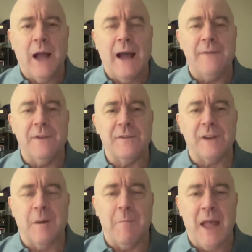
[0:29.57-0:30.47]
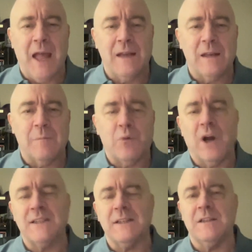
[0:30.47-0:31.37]
had this command and
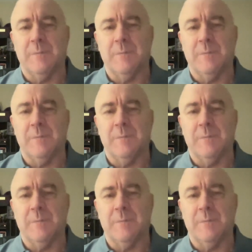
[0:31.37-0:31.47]
presence